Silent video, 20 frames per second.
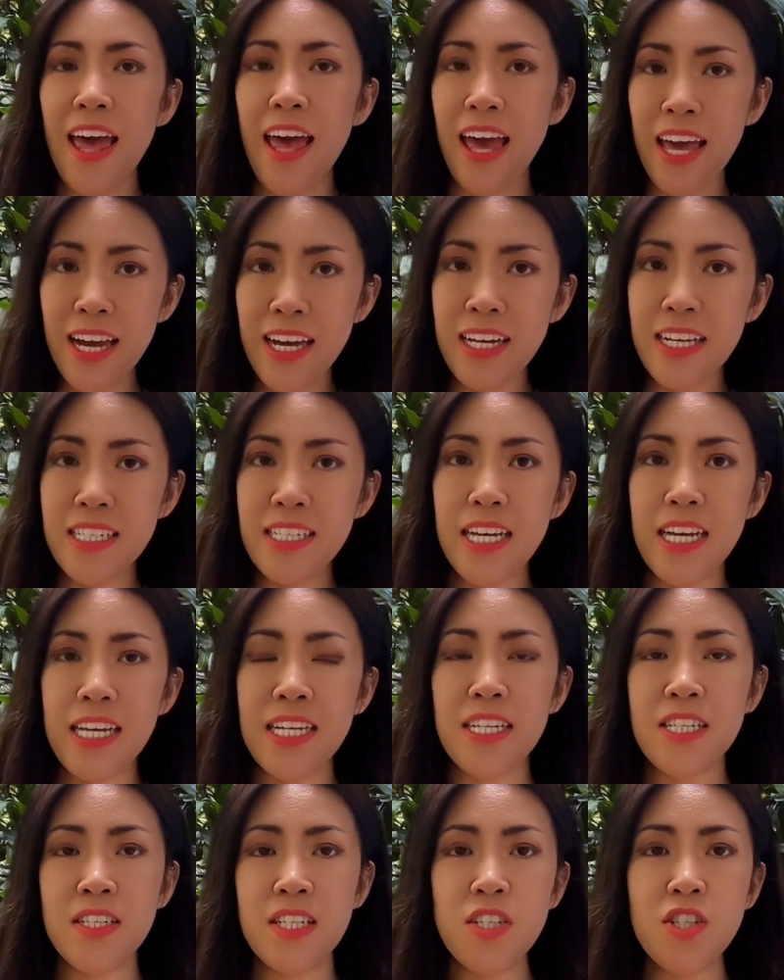And in
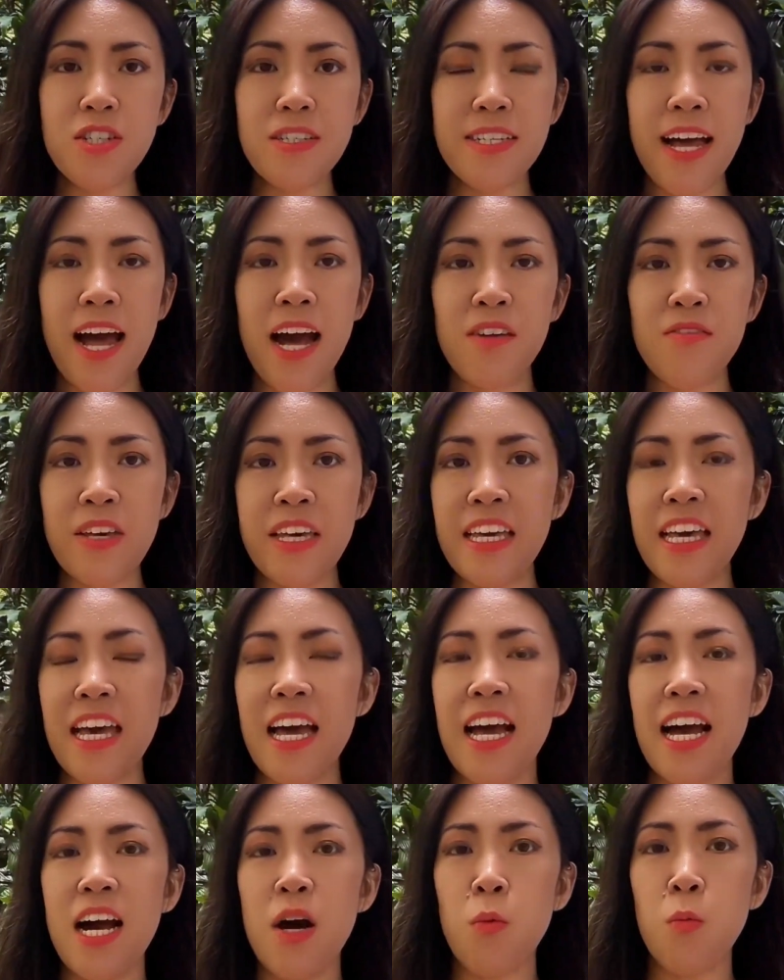addition to having
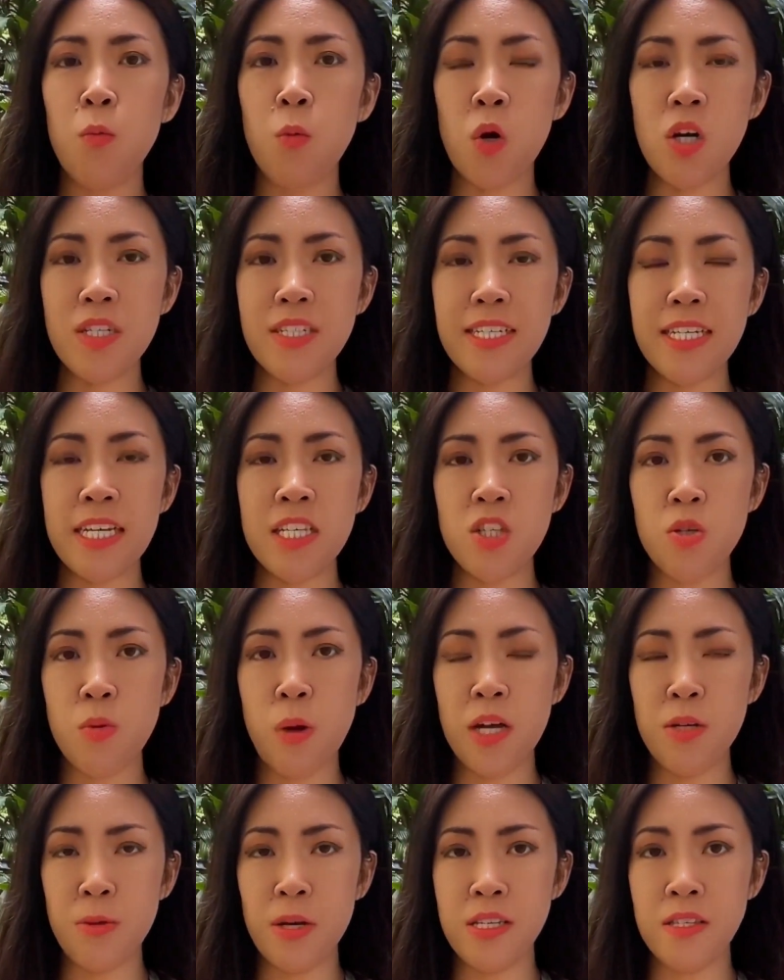worked in
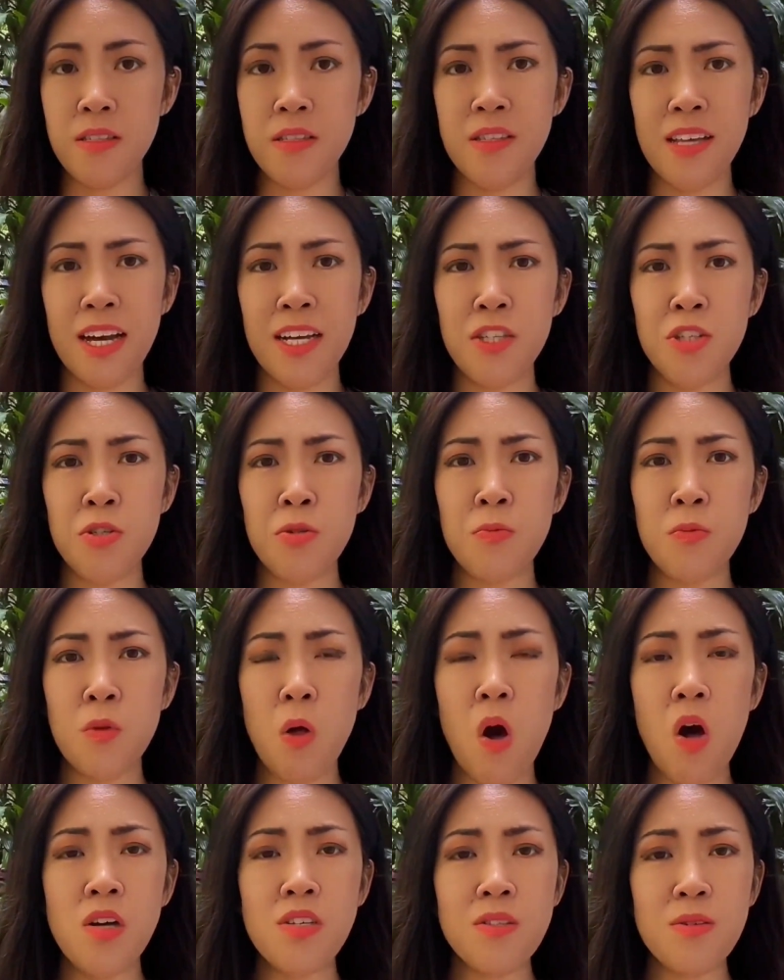UI UX design, you'd
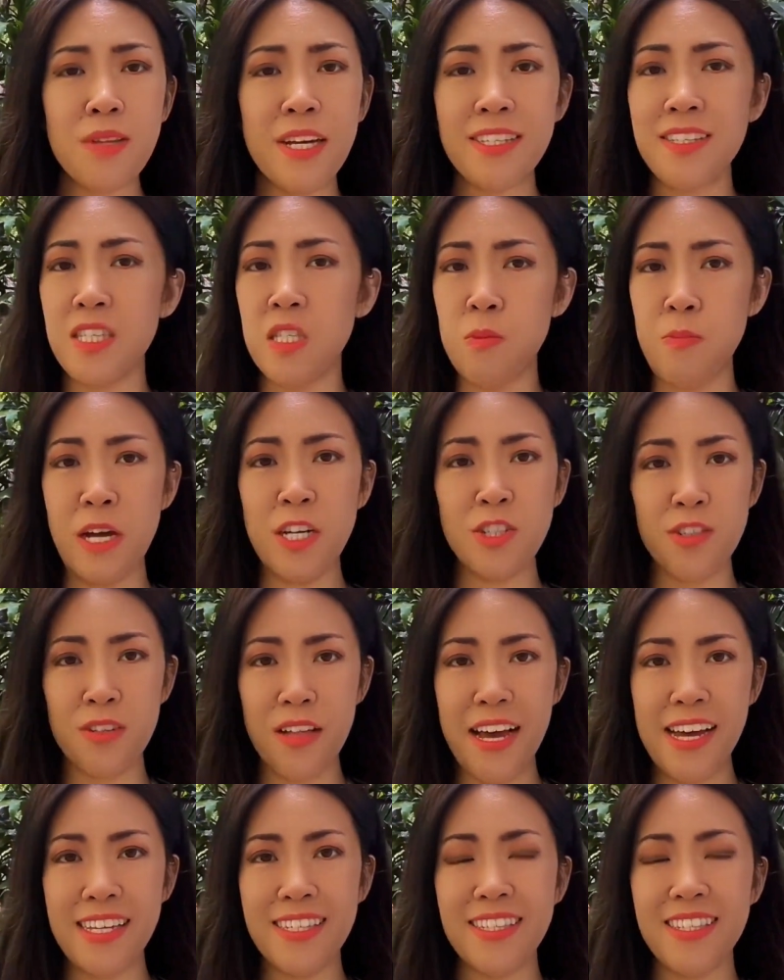also like to
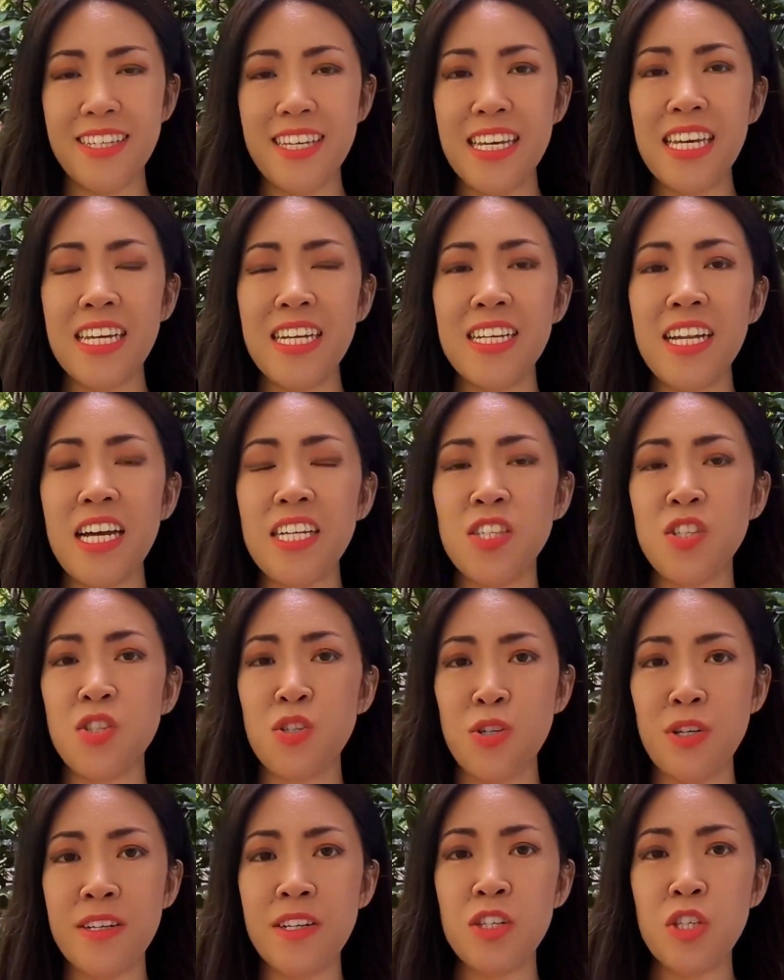specialize in
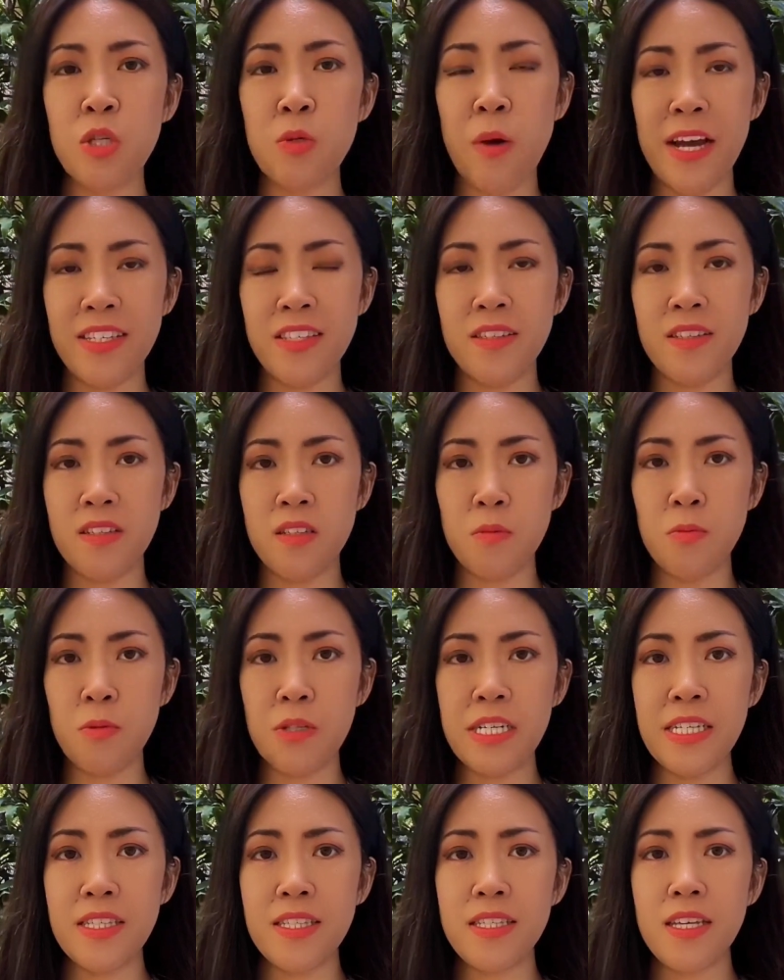certain UX
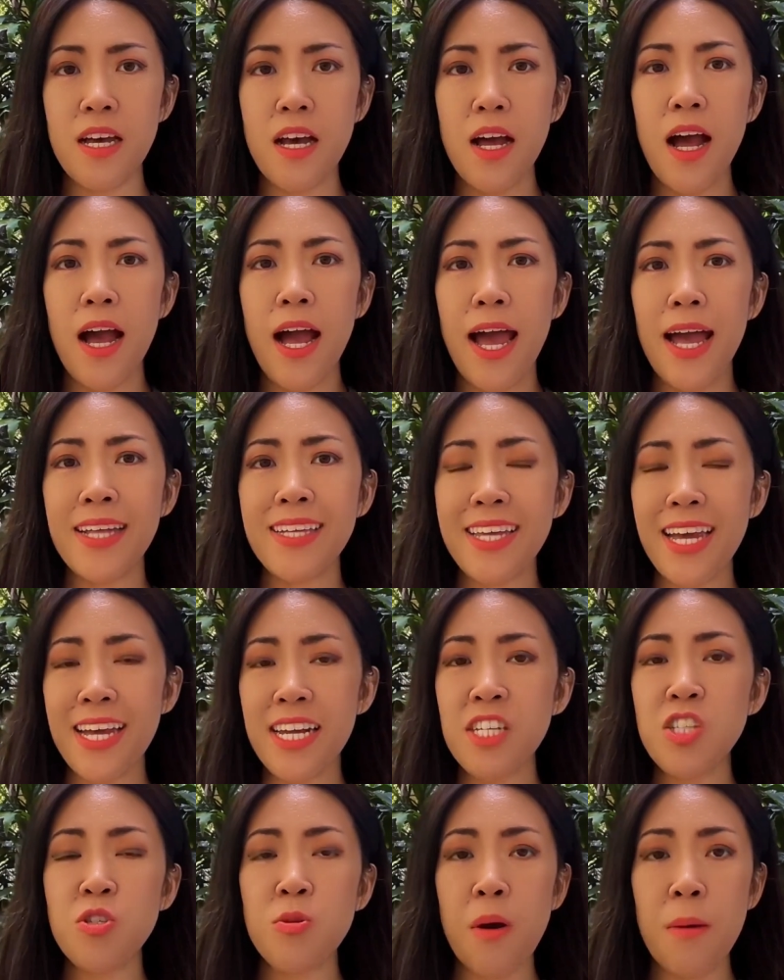disciplines and get
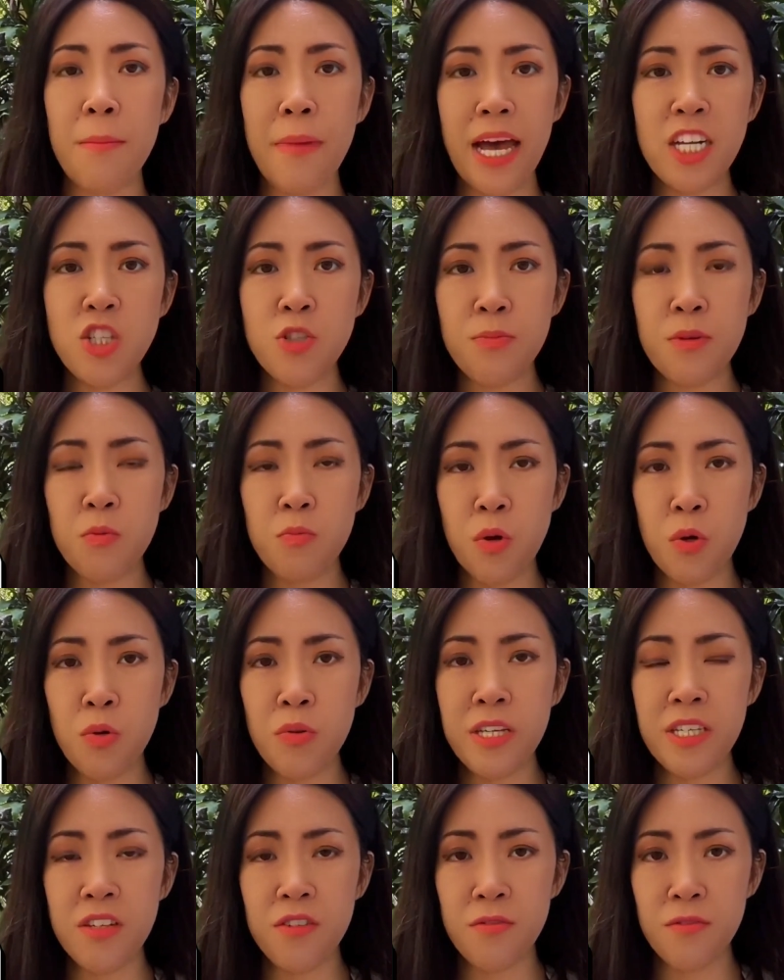into a management role
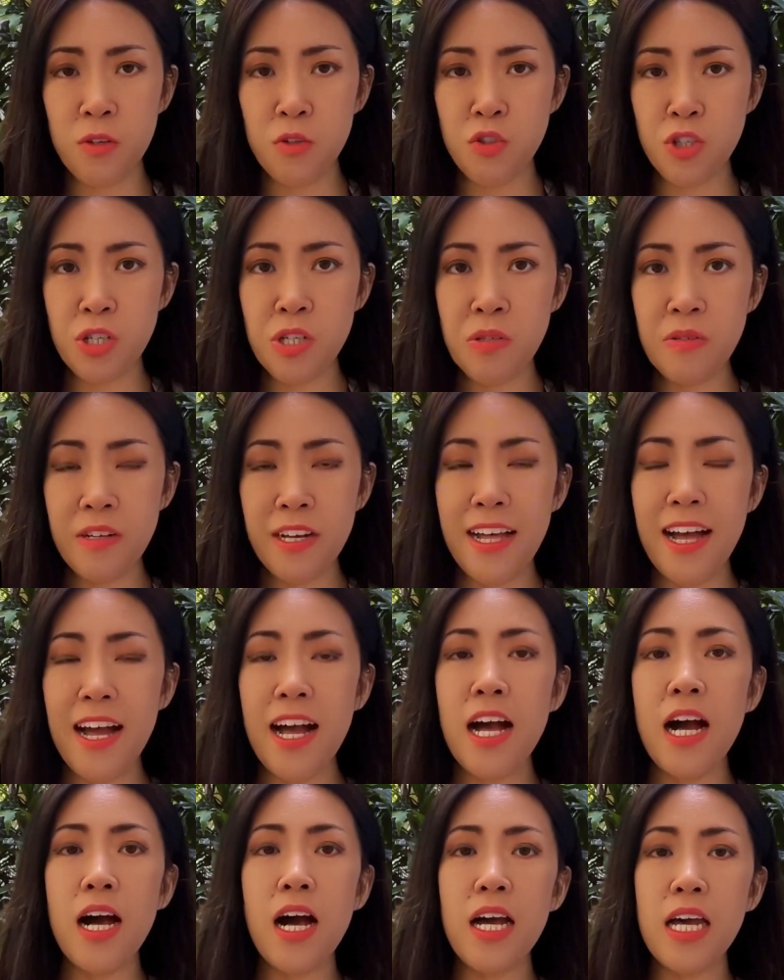in the future.
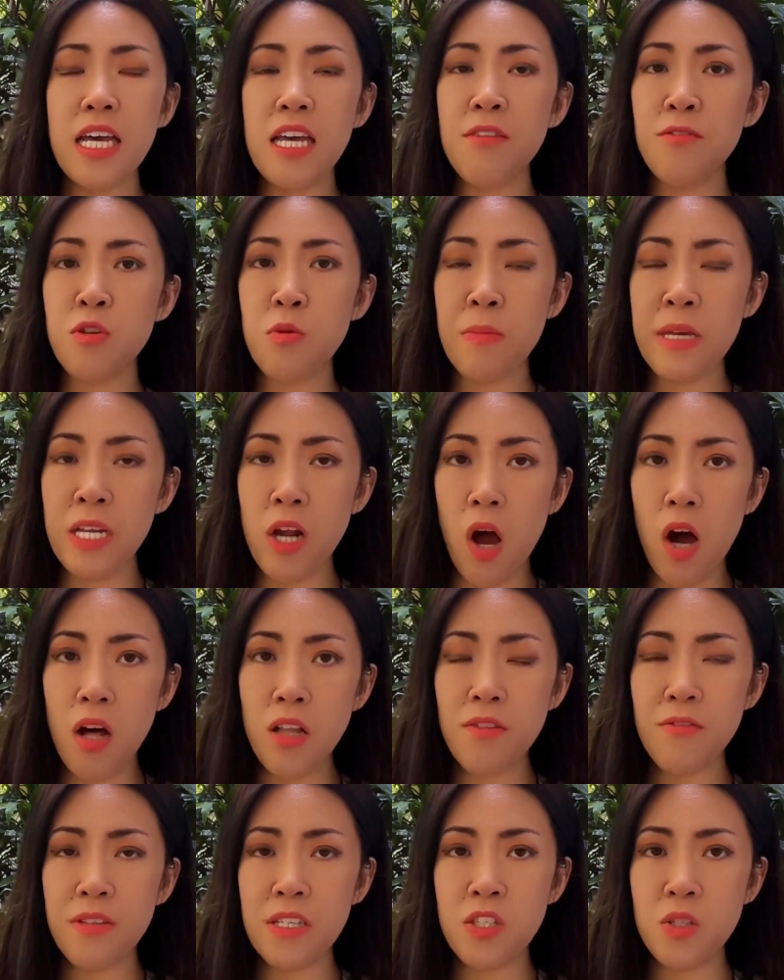If you meet all
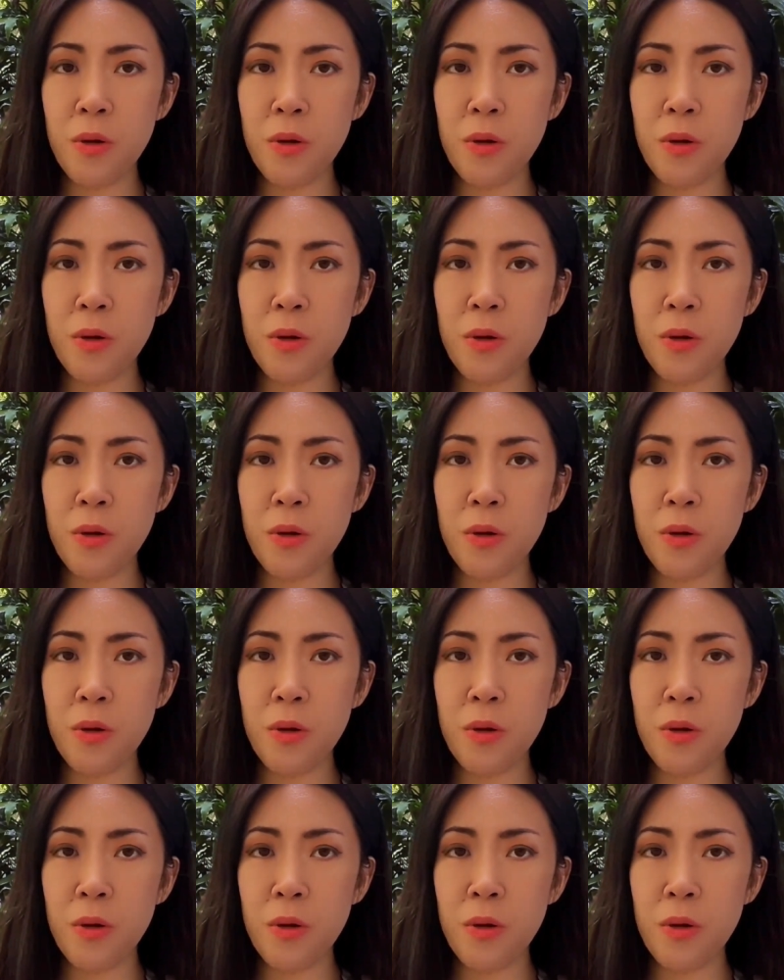of these